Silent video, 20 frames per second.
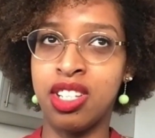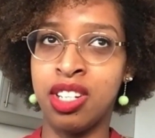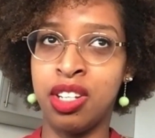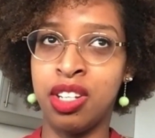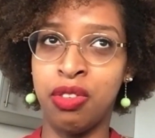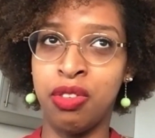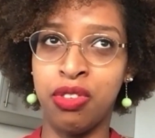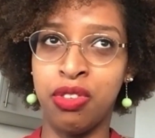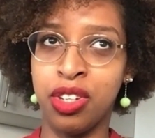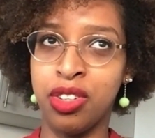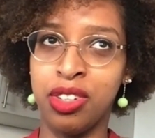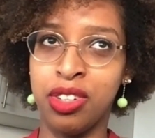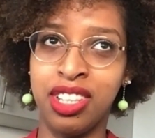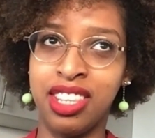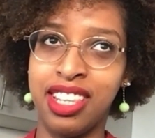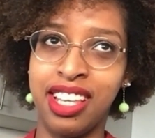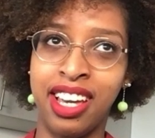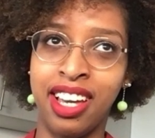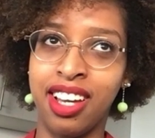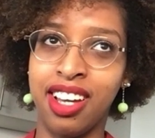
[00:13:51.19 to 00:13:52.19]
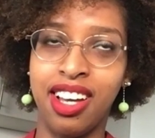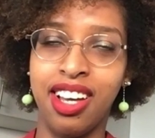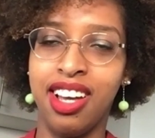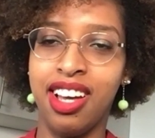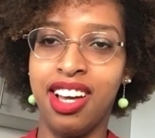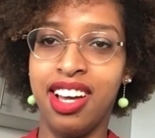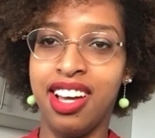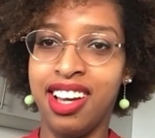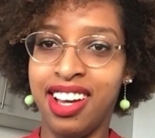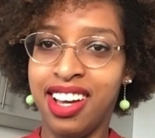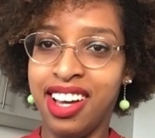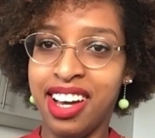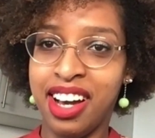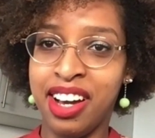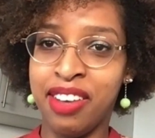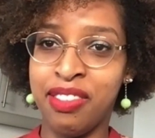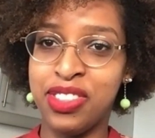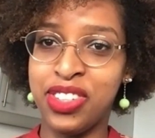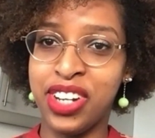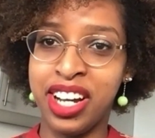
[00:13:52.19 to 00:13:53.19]
difficult thing
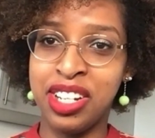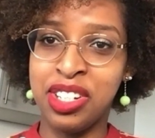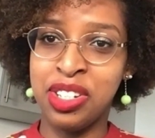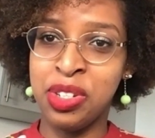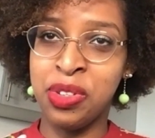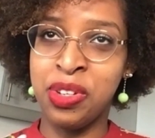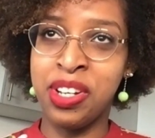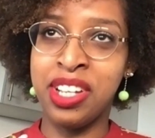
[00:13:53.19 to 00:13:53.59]
I've tried to do.